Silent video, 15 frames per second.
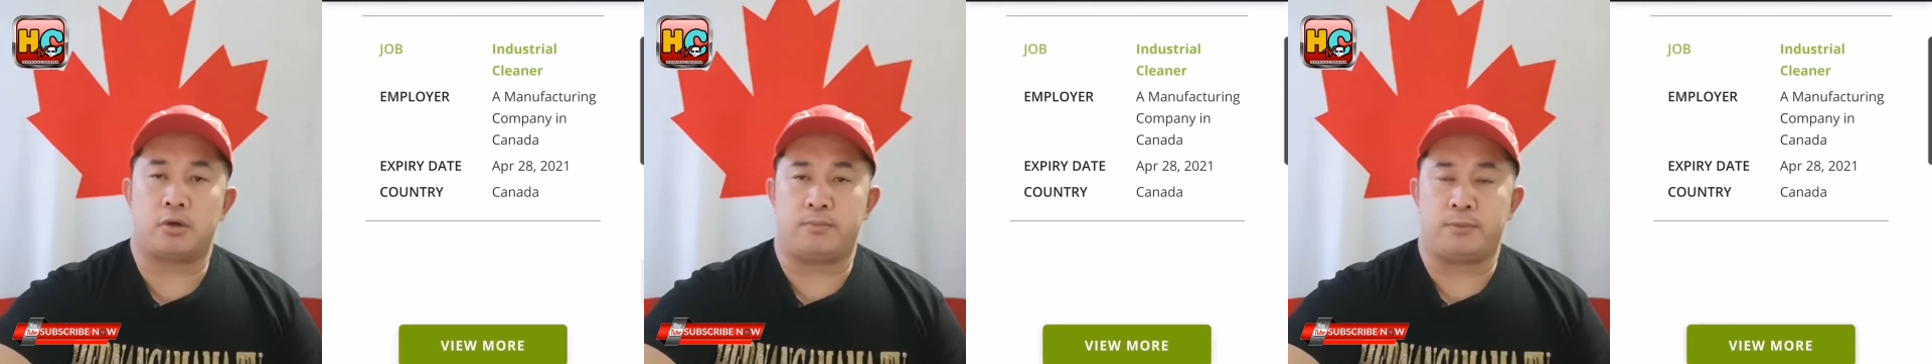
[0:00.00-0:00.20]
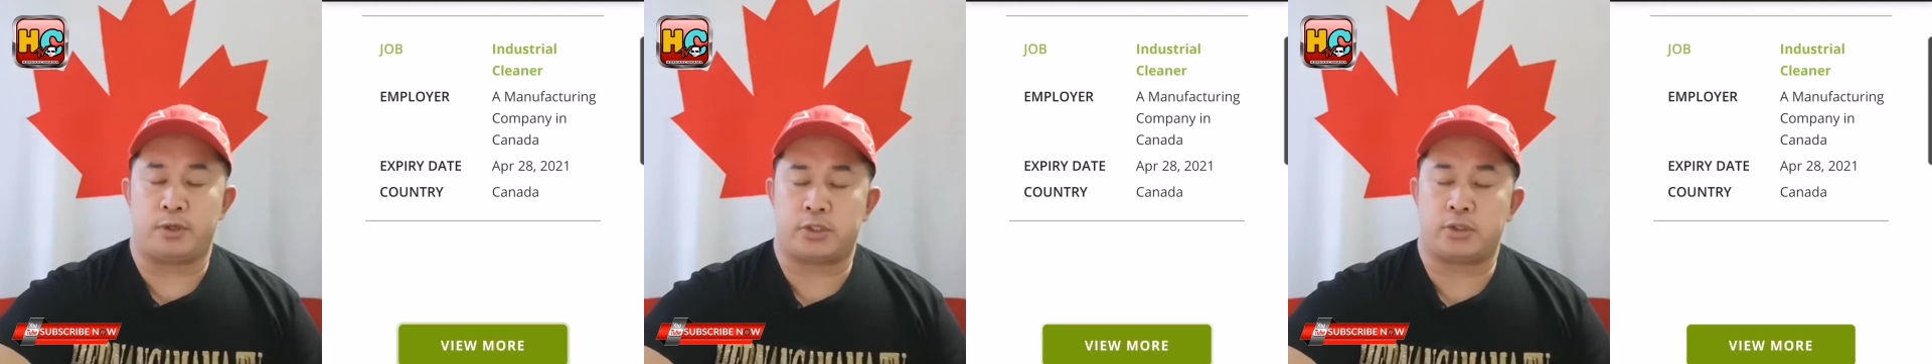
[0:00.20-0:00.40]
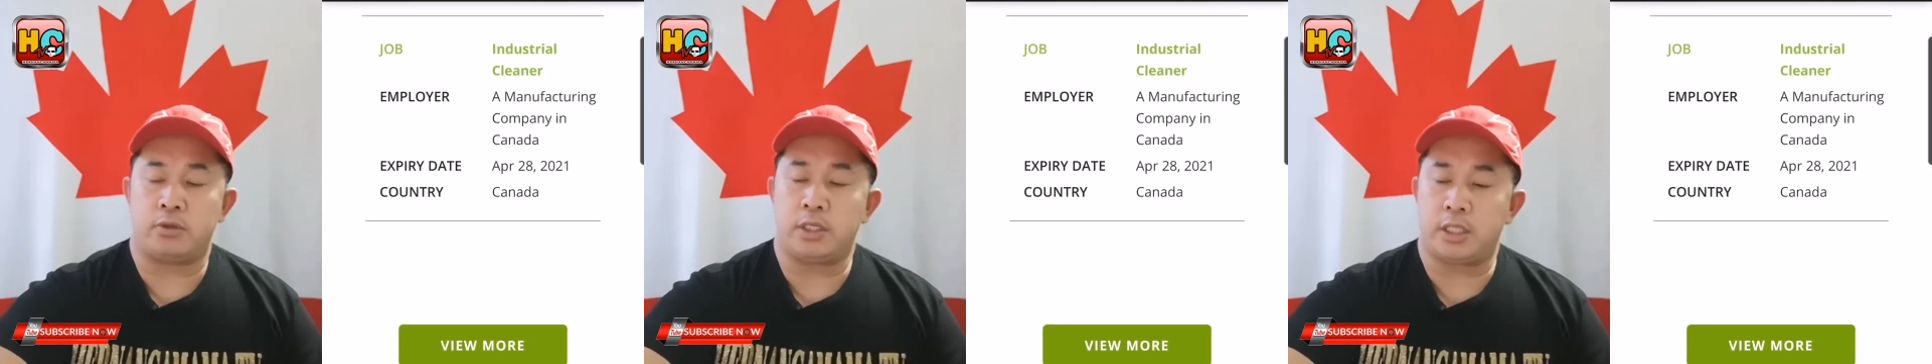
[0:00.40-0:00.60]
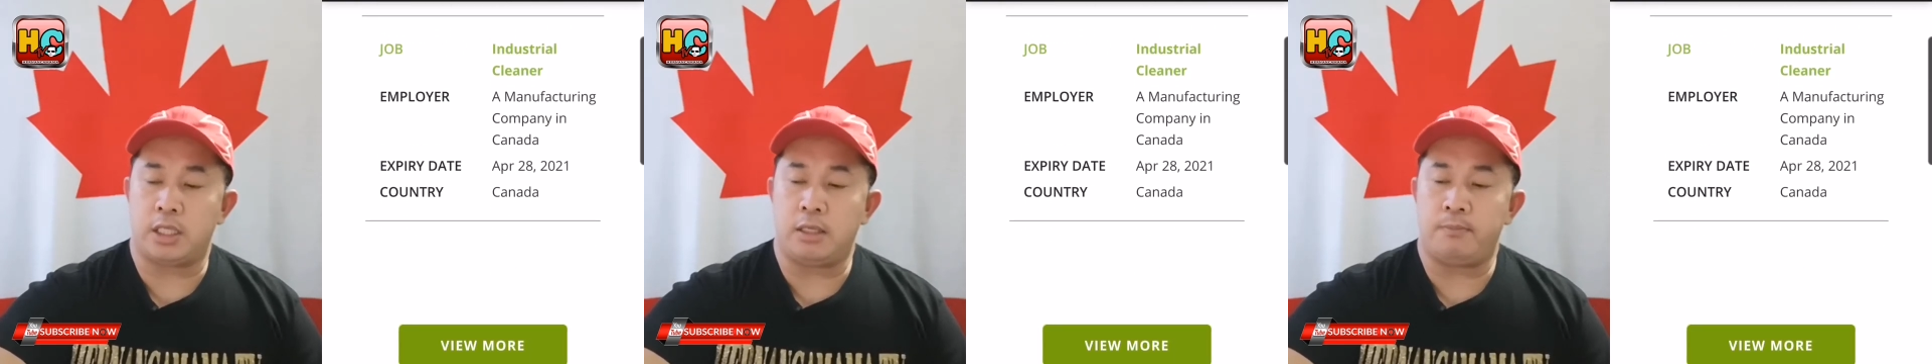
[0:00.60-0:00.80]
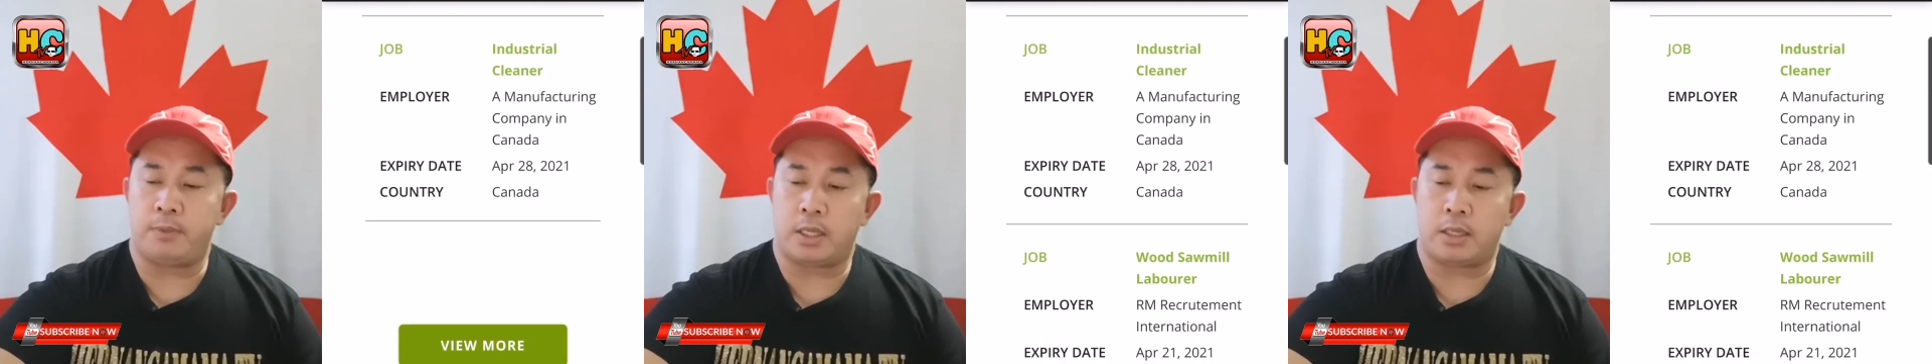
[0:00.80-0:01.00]
or
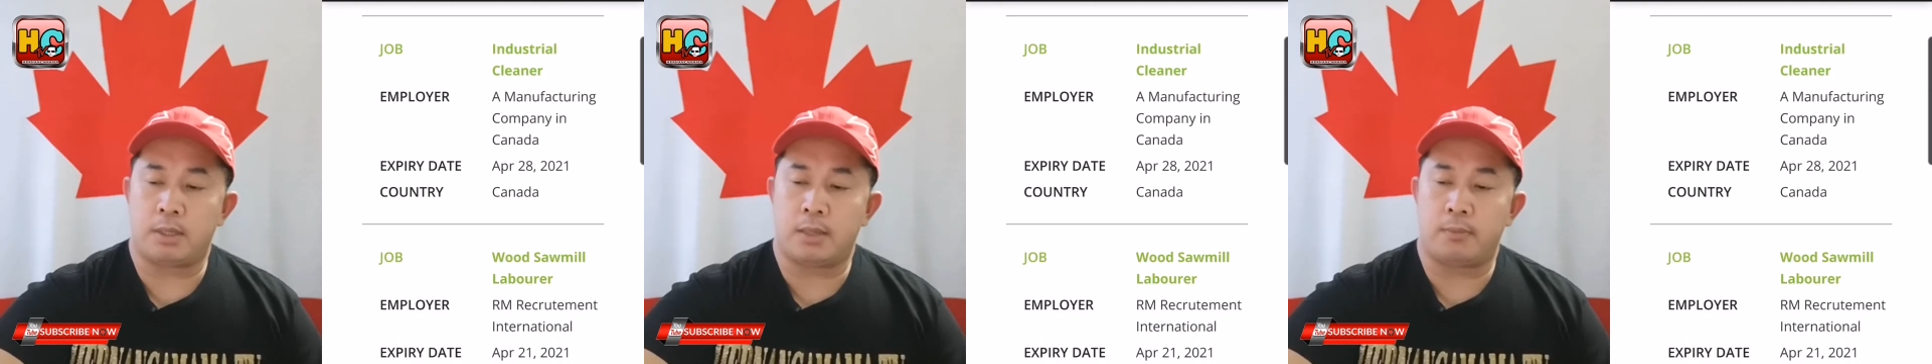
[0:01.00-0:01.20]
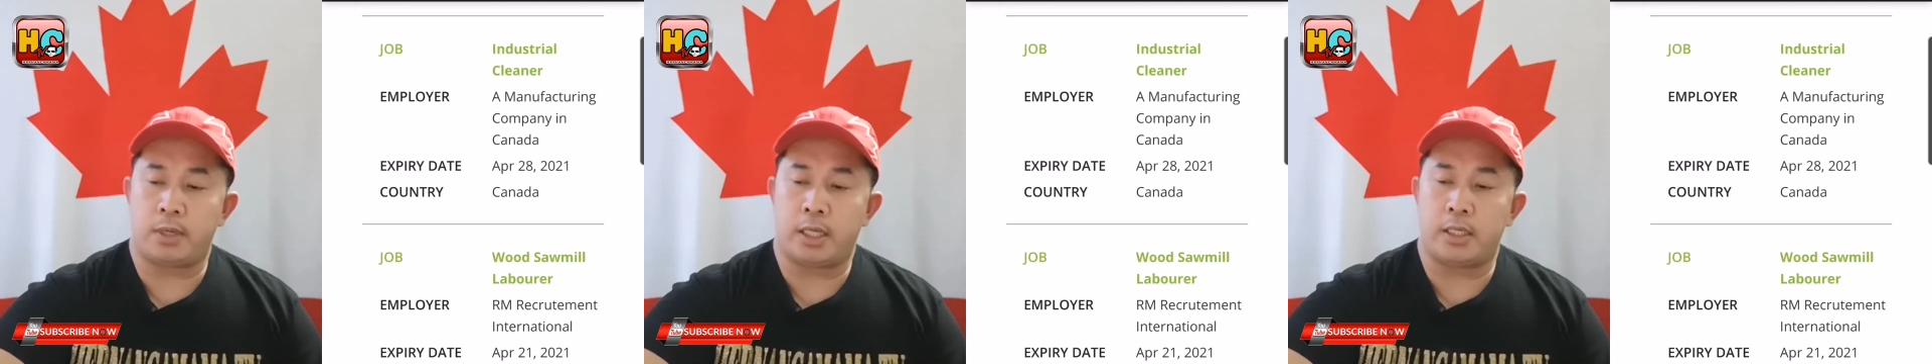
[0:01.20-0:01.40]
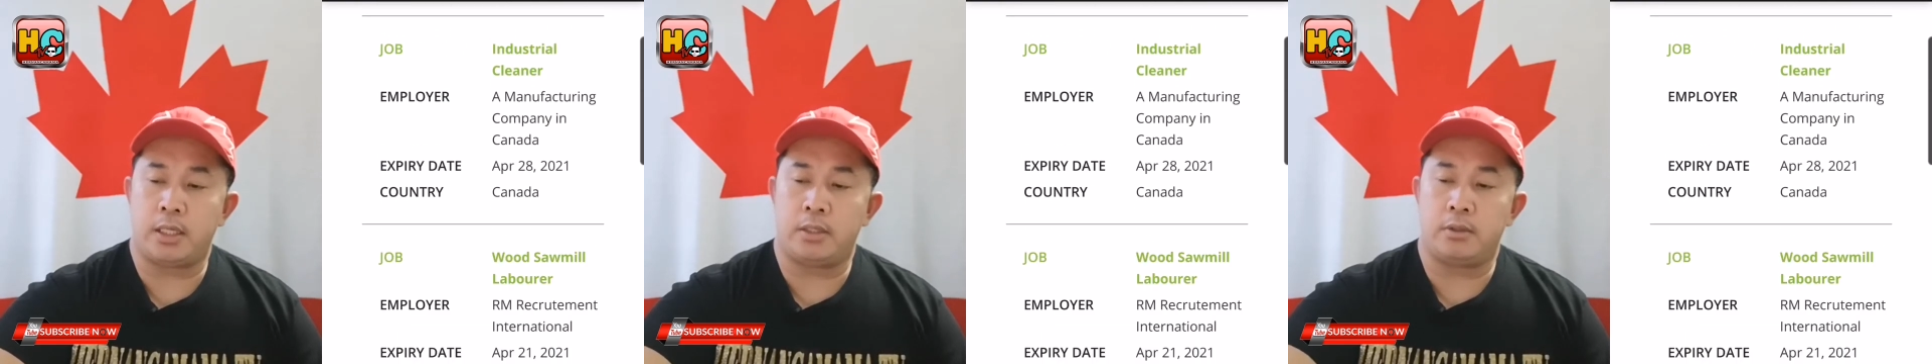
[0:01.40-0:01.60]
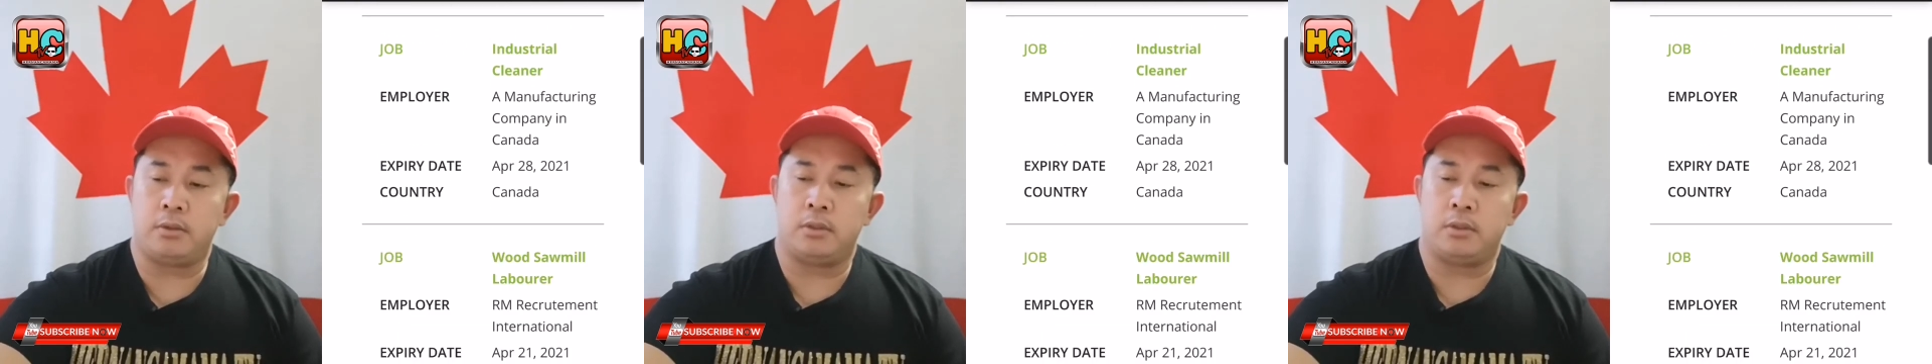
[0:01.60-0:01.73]
opportunity para mag-apply na,